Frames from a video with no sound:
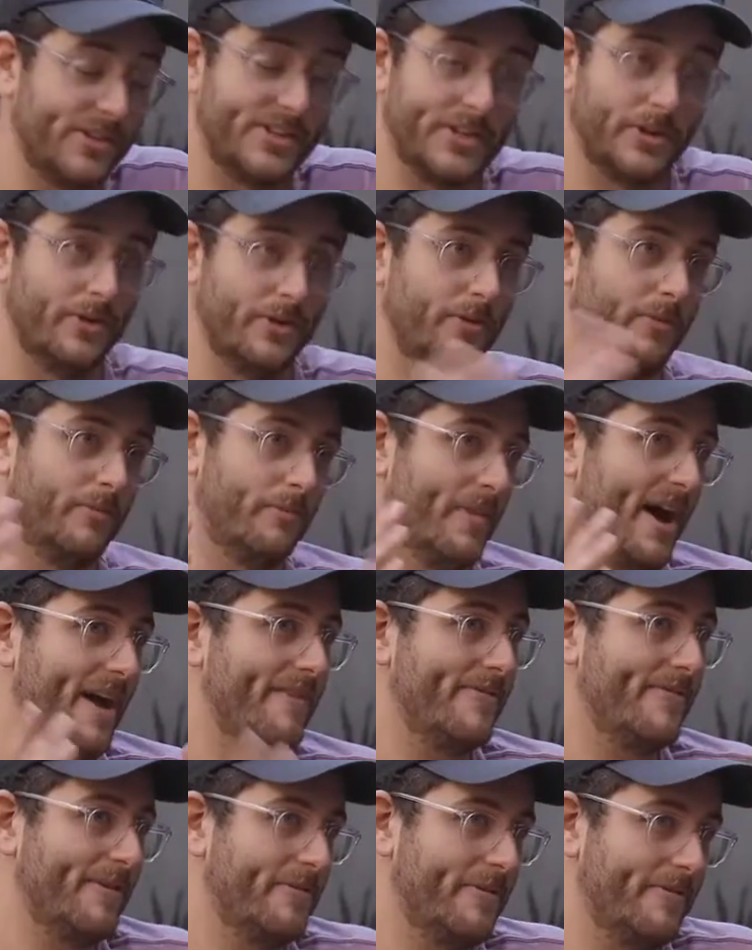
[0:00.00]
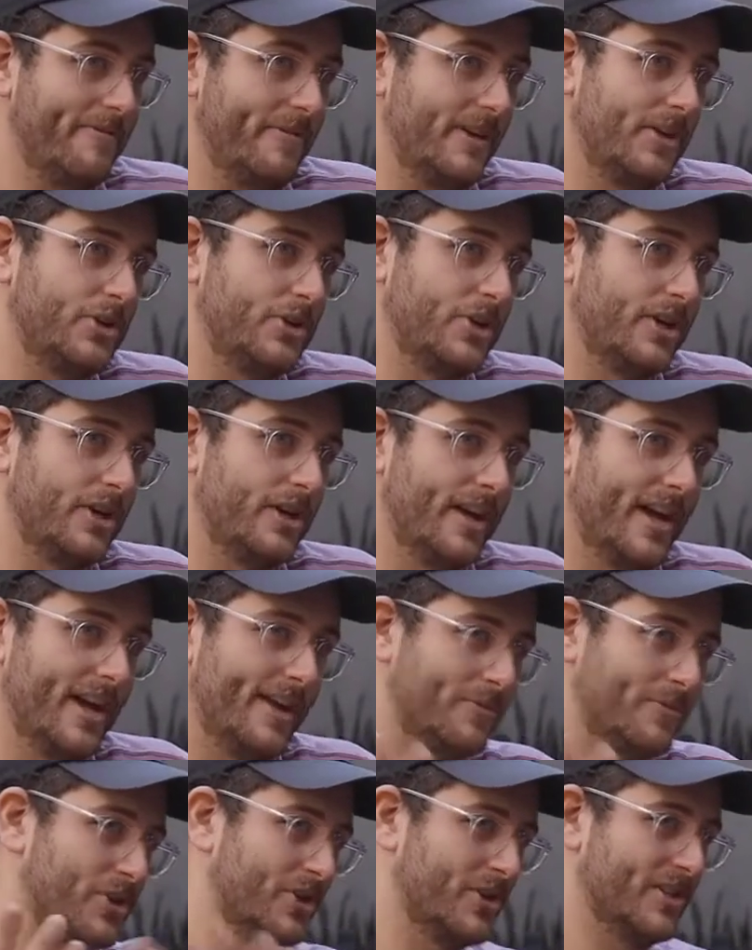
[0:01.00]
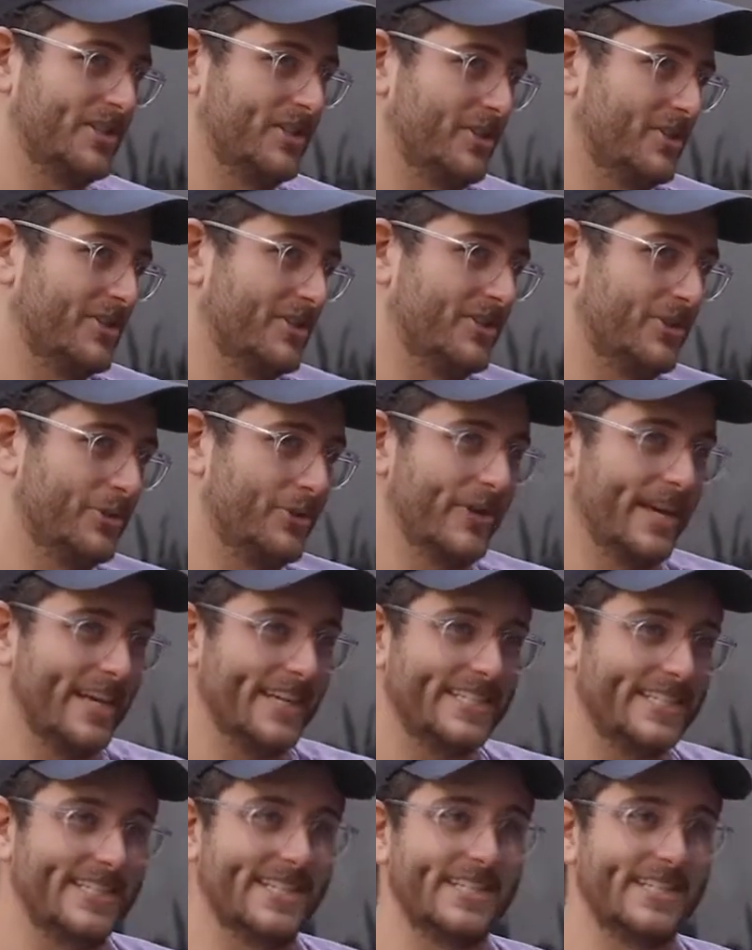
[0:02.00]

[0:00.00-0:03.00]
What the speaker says: So my favorite feature, and I'm sure it's yours too, is